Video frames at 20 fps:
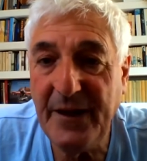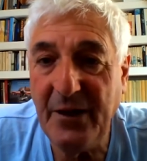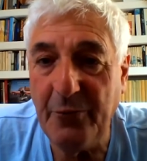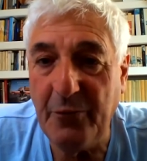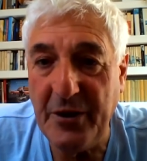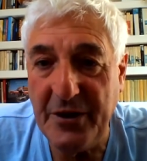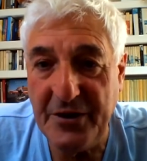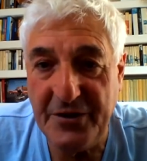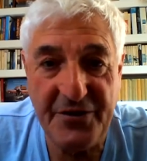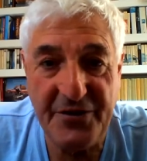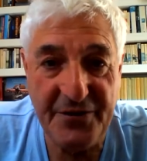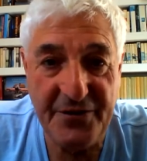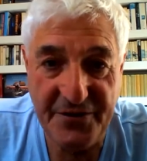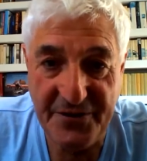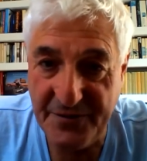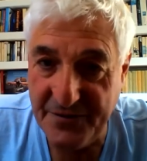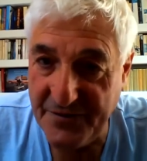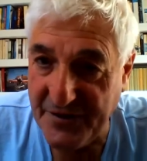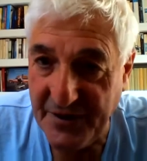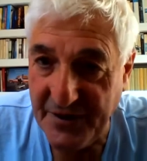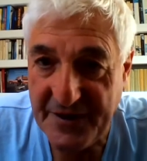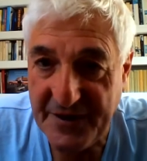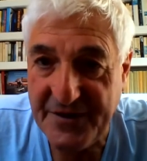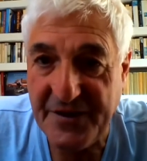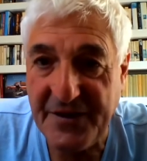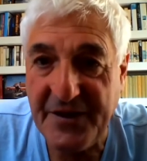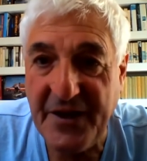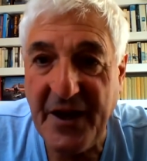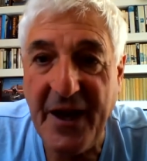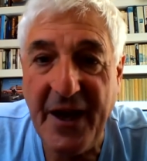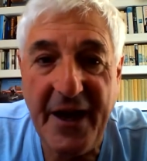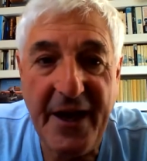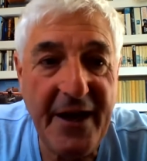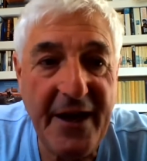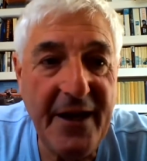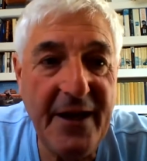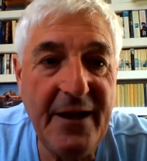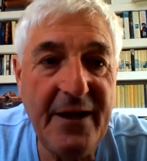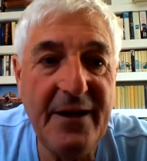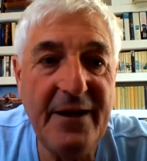which to this
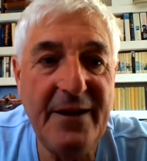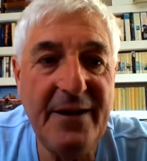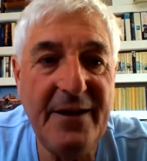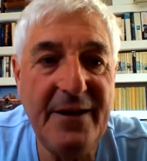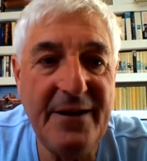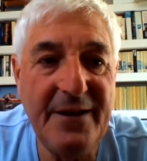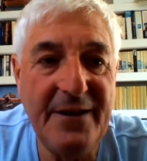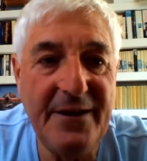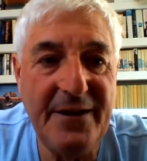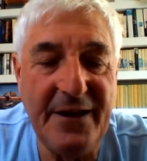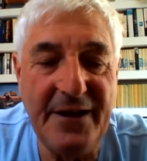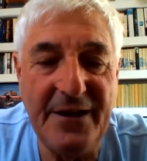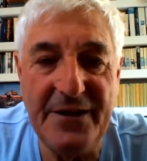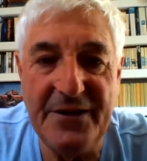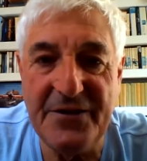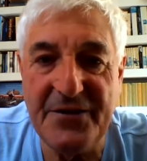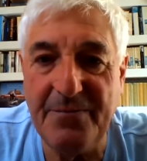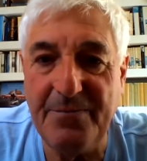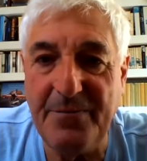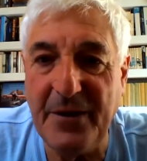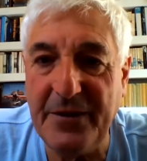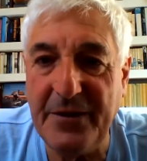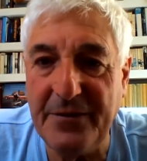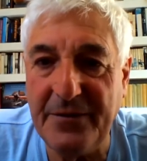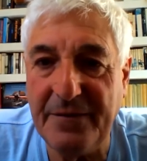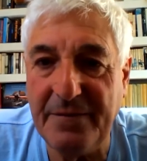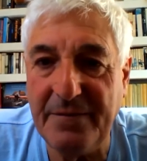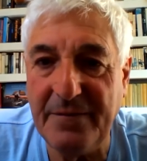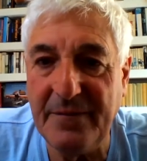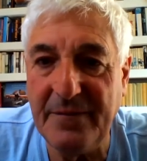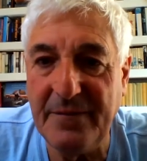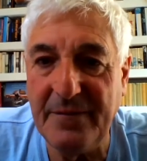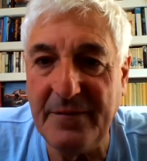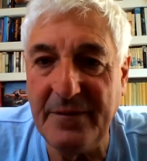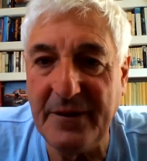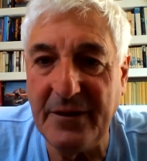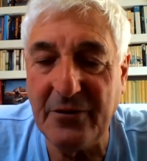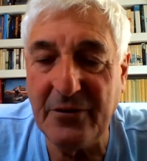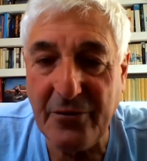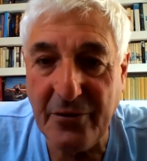day is both
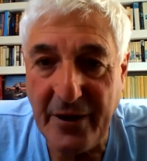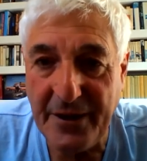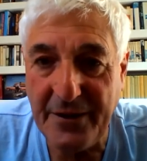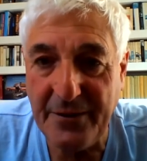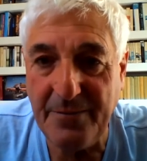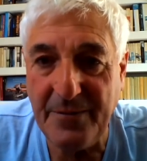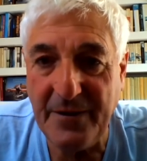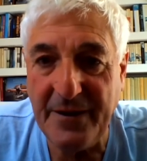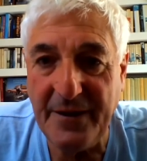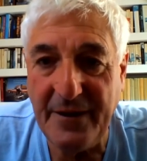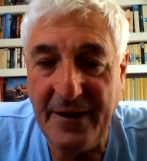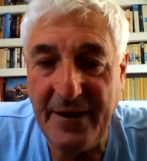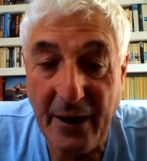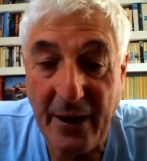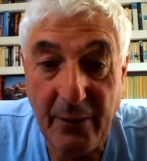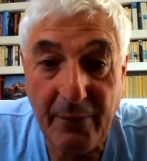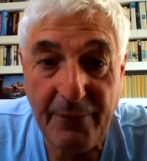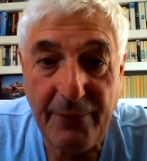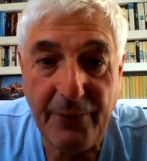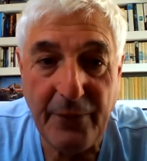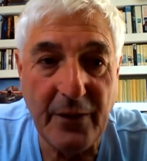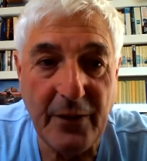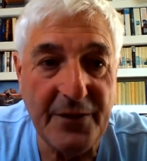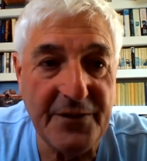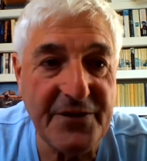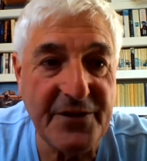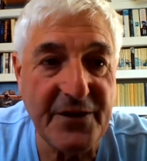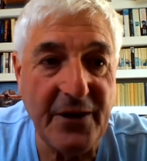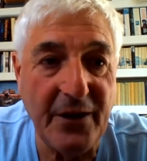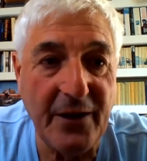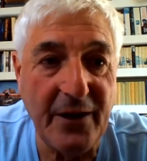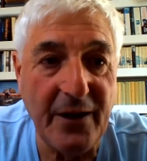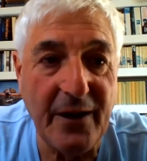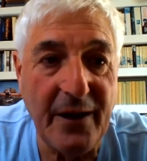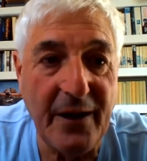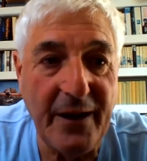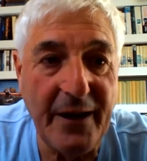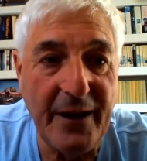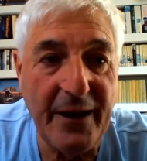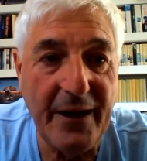incredibly helpful and
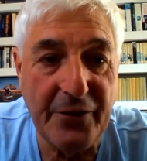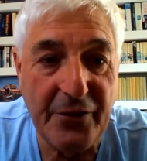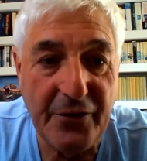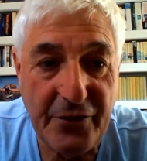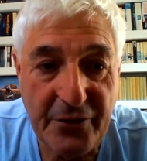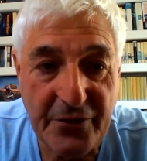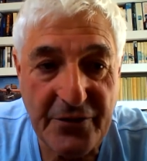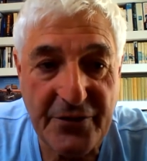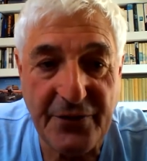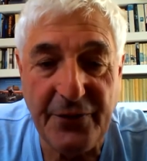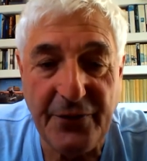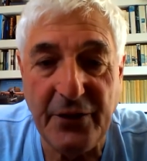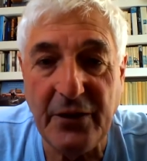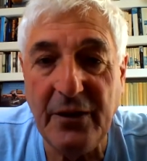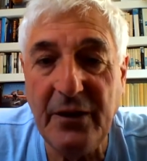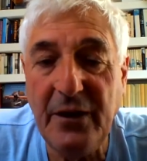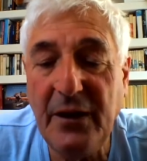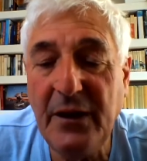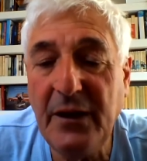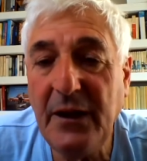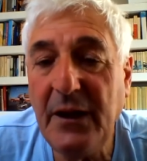scholarly and useful